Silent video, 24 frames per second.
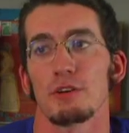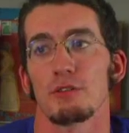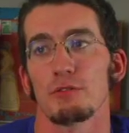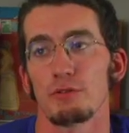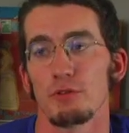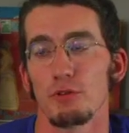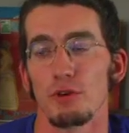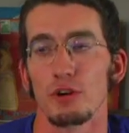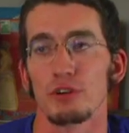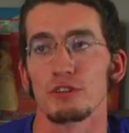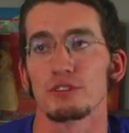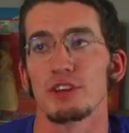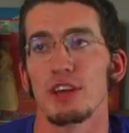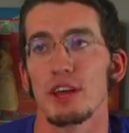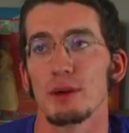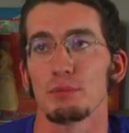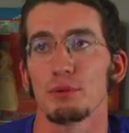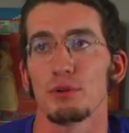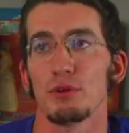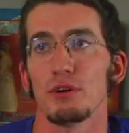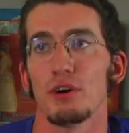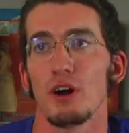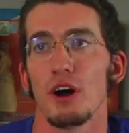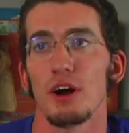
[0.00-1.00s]
for
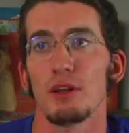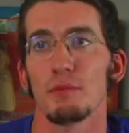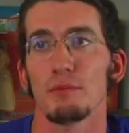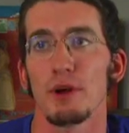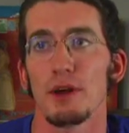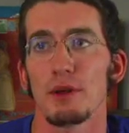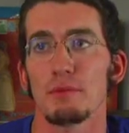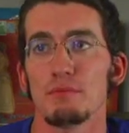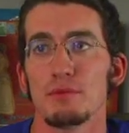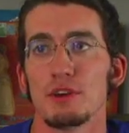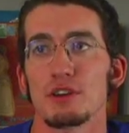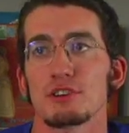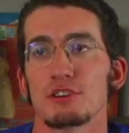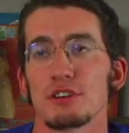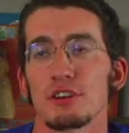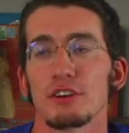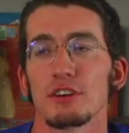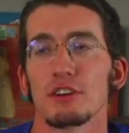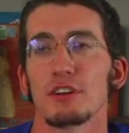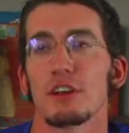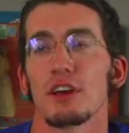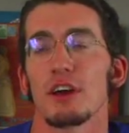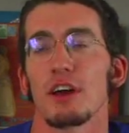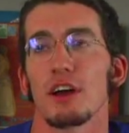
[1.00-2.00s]
example, on my
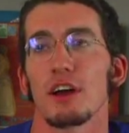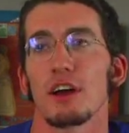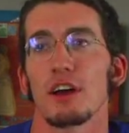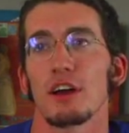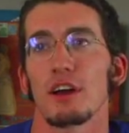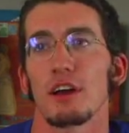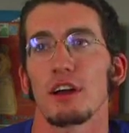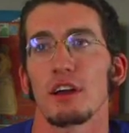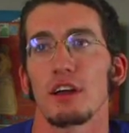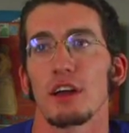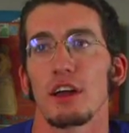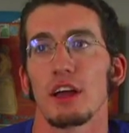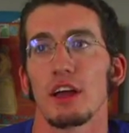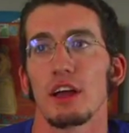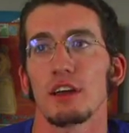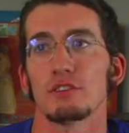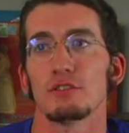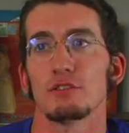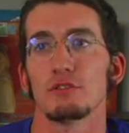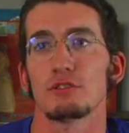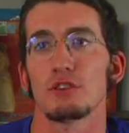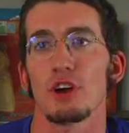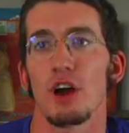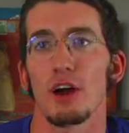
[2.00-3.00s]
mission,
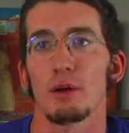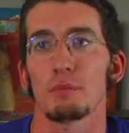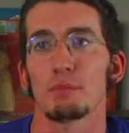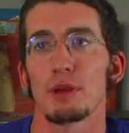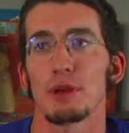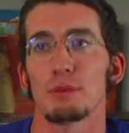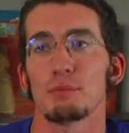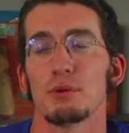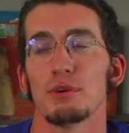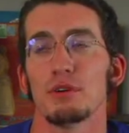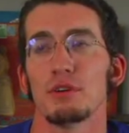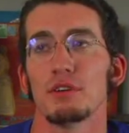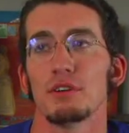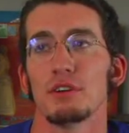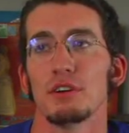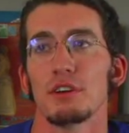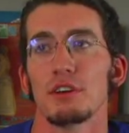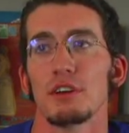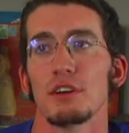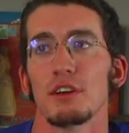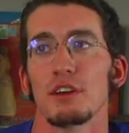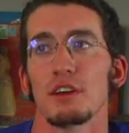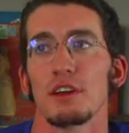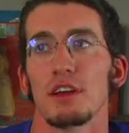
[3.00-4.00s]
as you taught people,
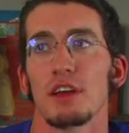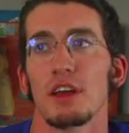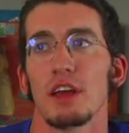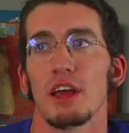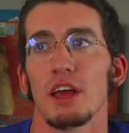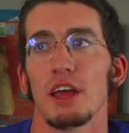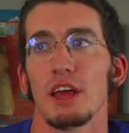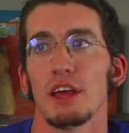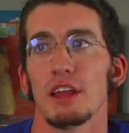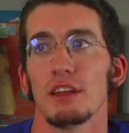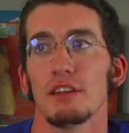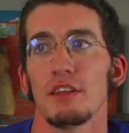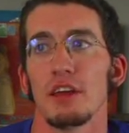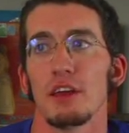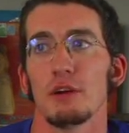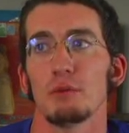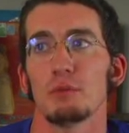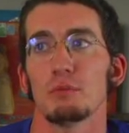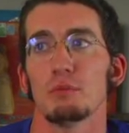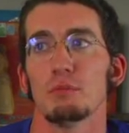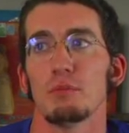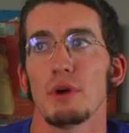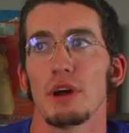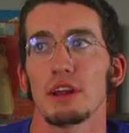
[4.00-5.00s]
and they
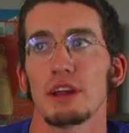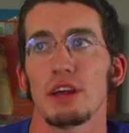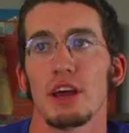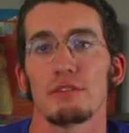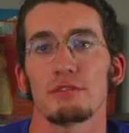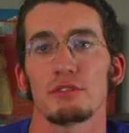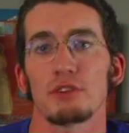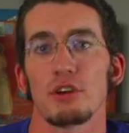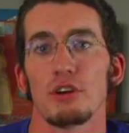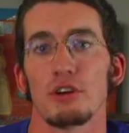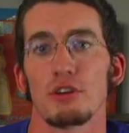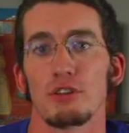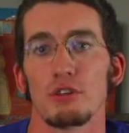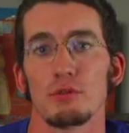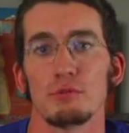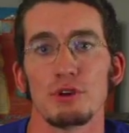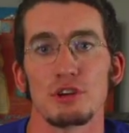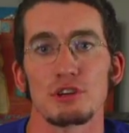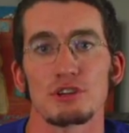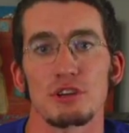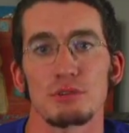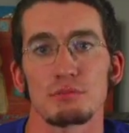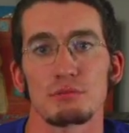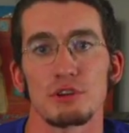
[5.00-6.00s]
might have to go to the
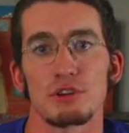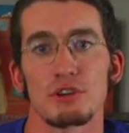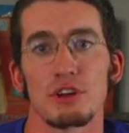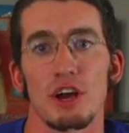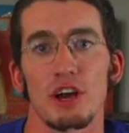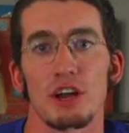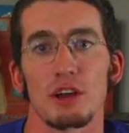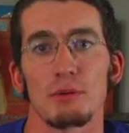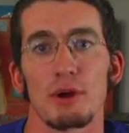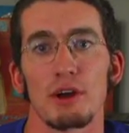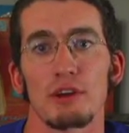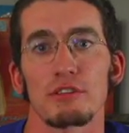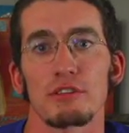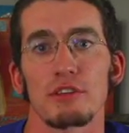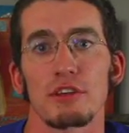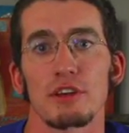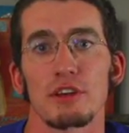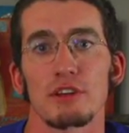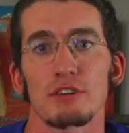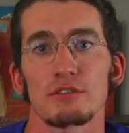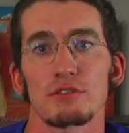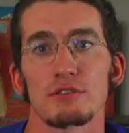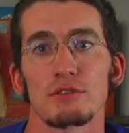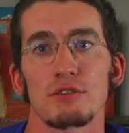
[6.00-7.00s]
bishop to talk about
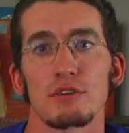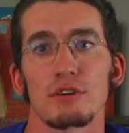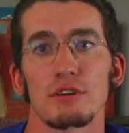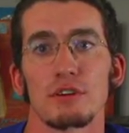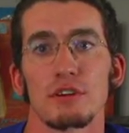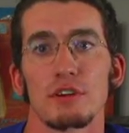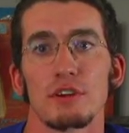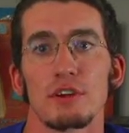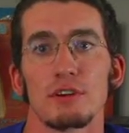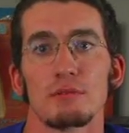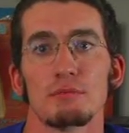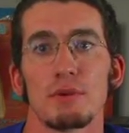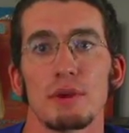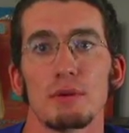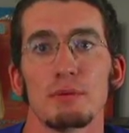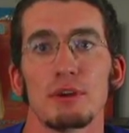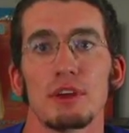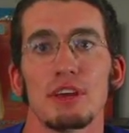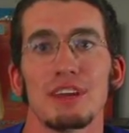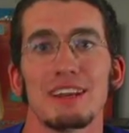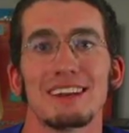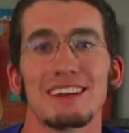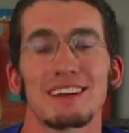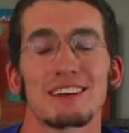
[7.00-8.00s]
things or
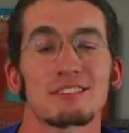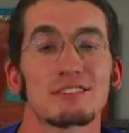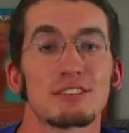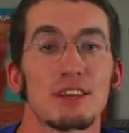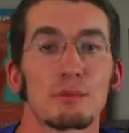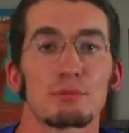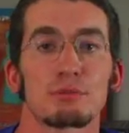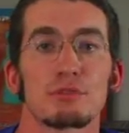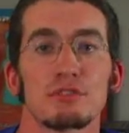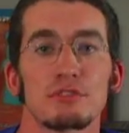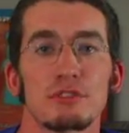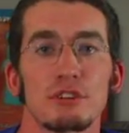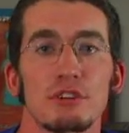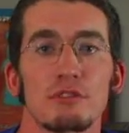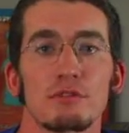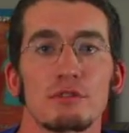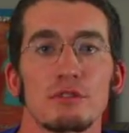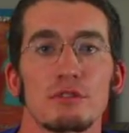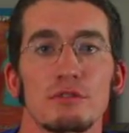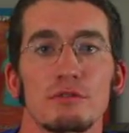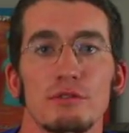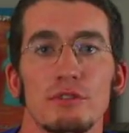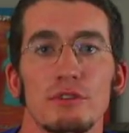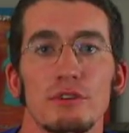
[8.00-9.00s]
maybe get an exceptions
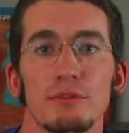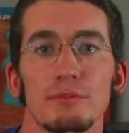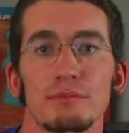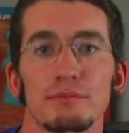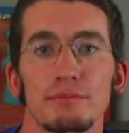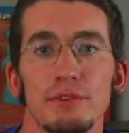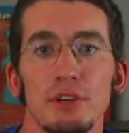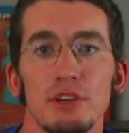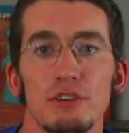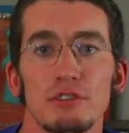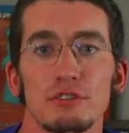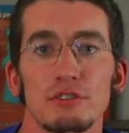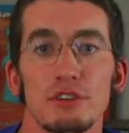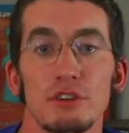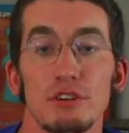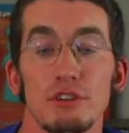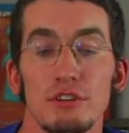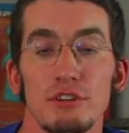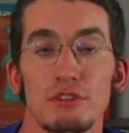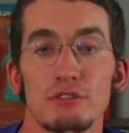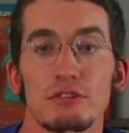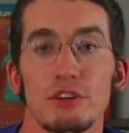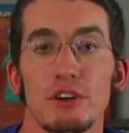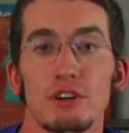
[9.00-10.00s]
interview for you know
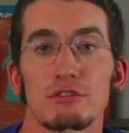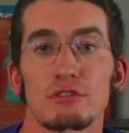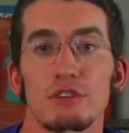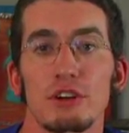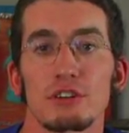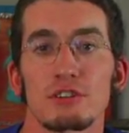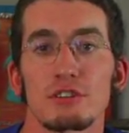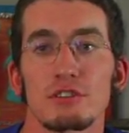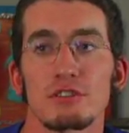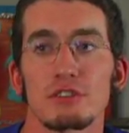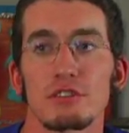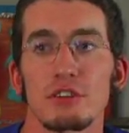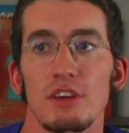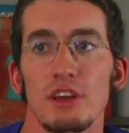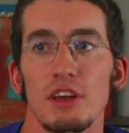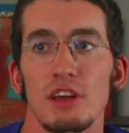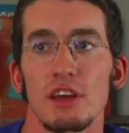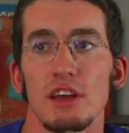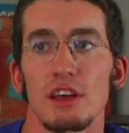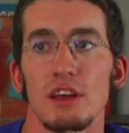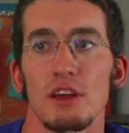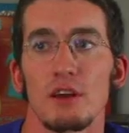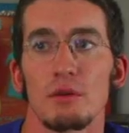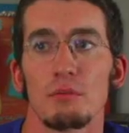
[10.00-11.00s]
serious transgressions.
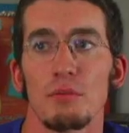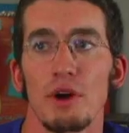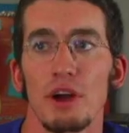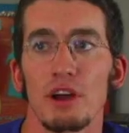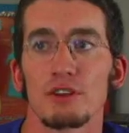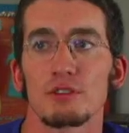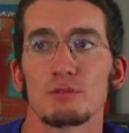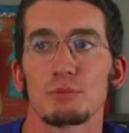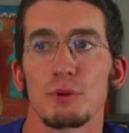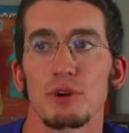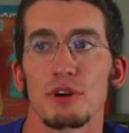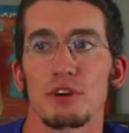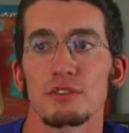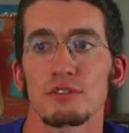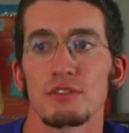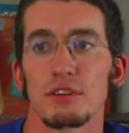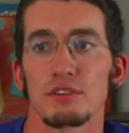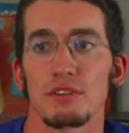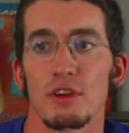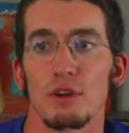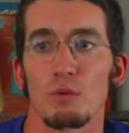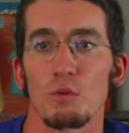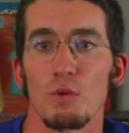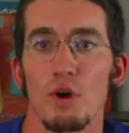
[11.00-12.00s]
My experience
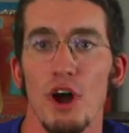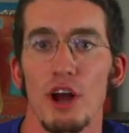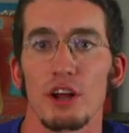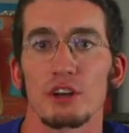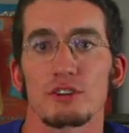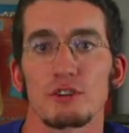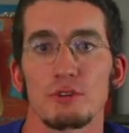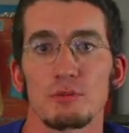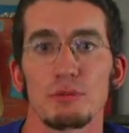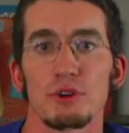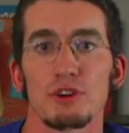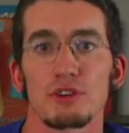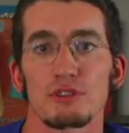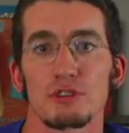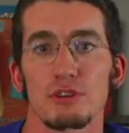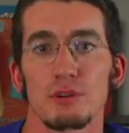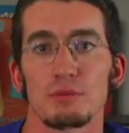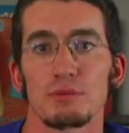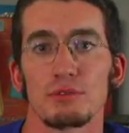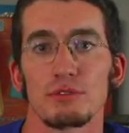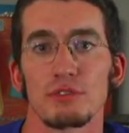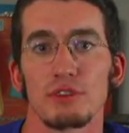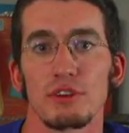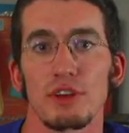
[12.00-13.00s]
as I watched
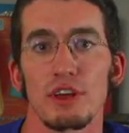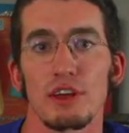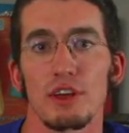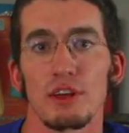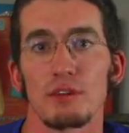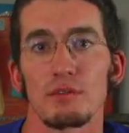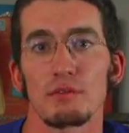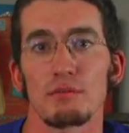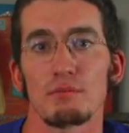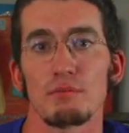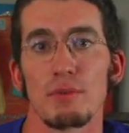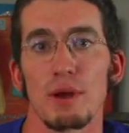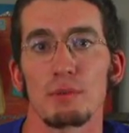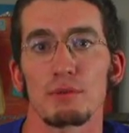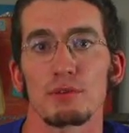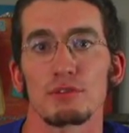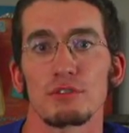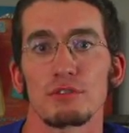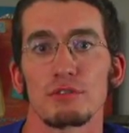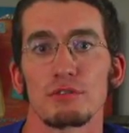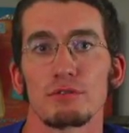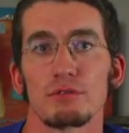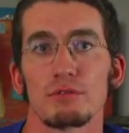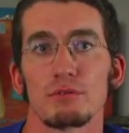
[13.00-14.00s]
bishops and
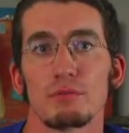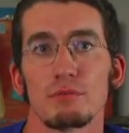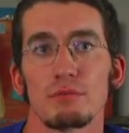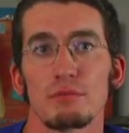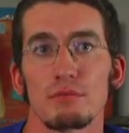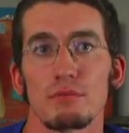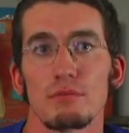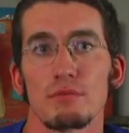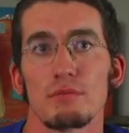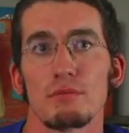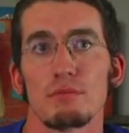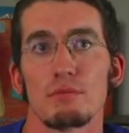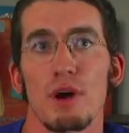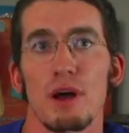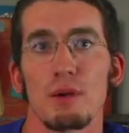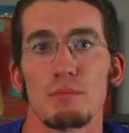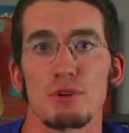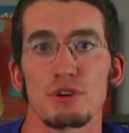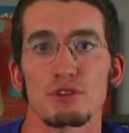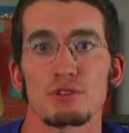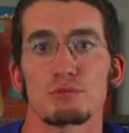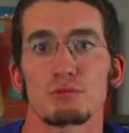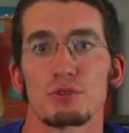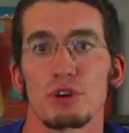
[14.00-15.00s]
members of my
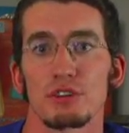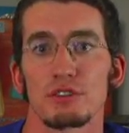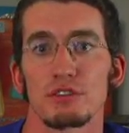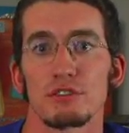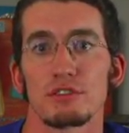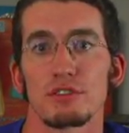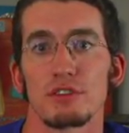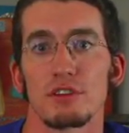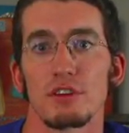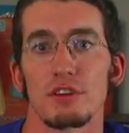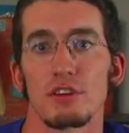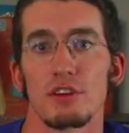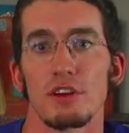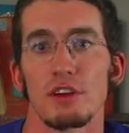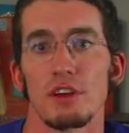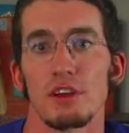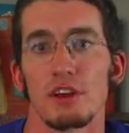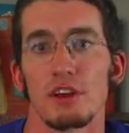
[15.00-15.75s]
mission presidency,